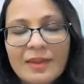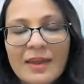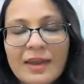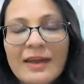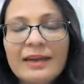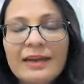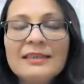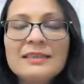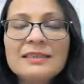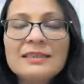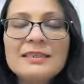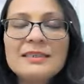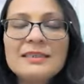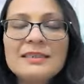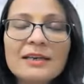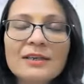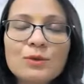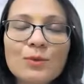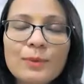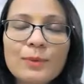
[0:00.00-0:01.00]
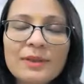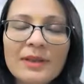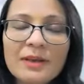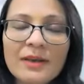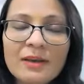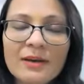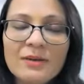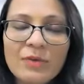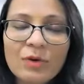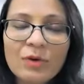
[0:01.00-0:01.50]
And let's start with
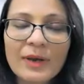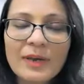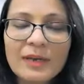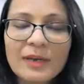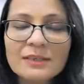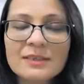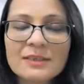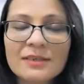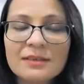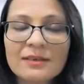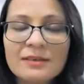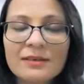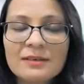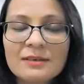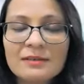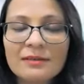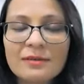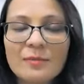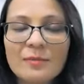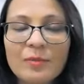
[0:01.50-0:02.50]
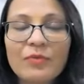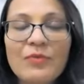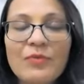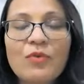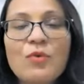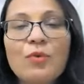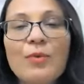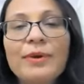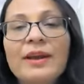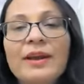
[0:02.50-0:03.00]
the invocation
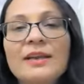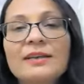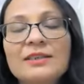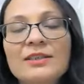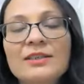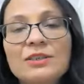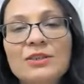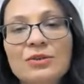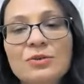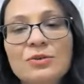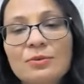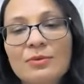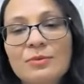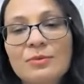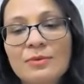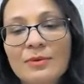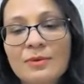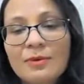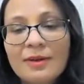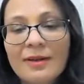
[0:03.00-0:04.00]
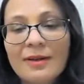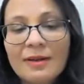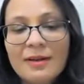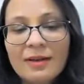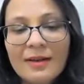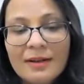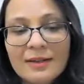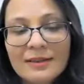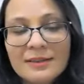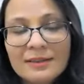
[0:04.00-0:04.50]
before we get into
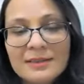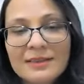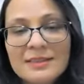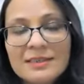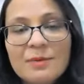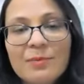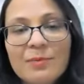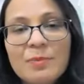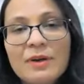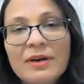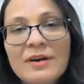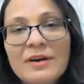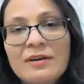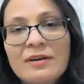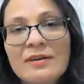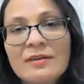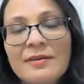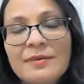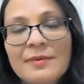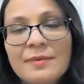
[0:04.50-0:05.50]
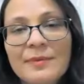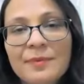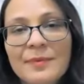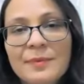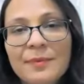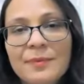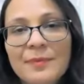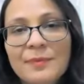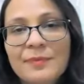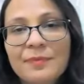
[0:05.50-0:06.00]
the deeper
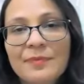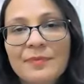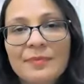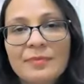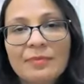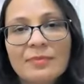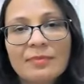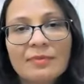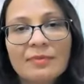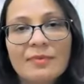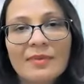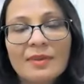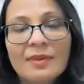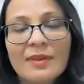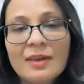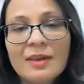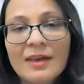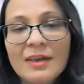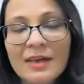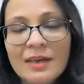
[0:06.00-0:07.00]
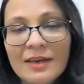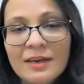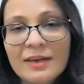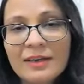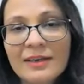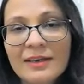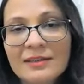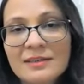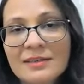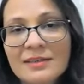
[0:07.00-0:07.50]

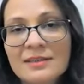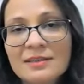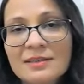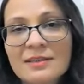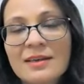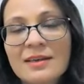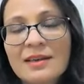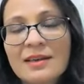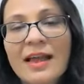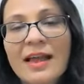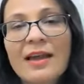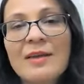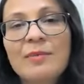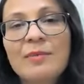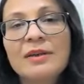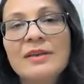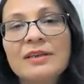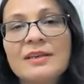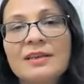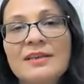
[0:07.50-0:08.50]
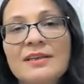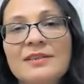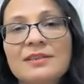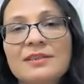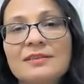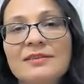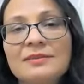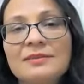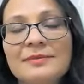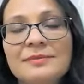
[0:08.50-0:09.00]
healings and
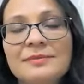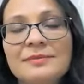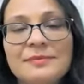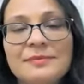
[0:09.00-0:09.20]
meditation.